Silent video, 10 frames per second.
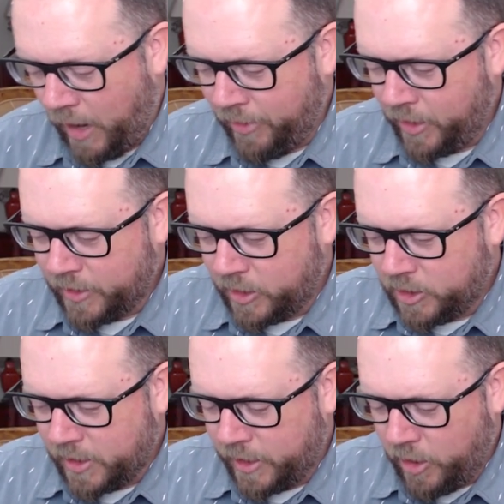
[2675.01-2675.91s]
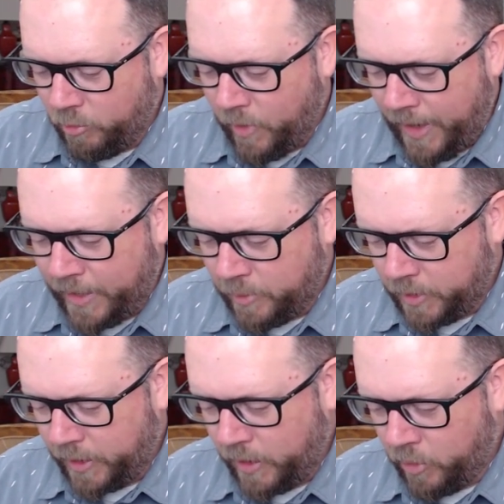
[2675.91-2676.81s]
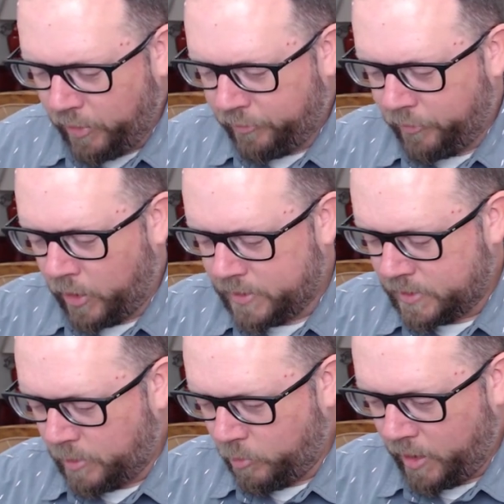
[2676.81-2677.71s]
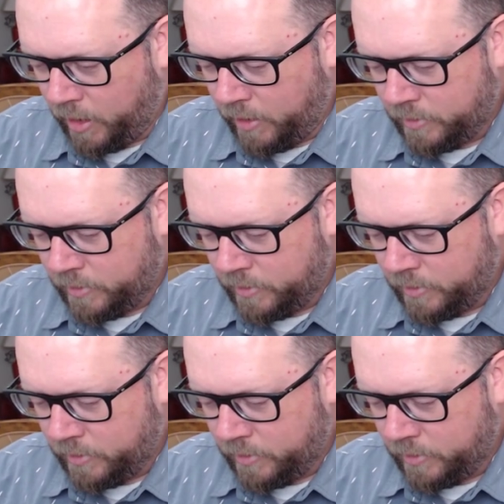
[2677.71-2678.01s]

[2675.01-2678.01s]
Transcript: I think they're just going to go randomly on the front somewhere,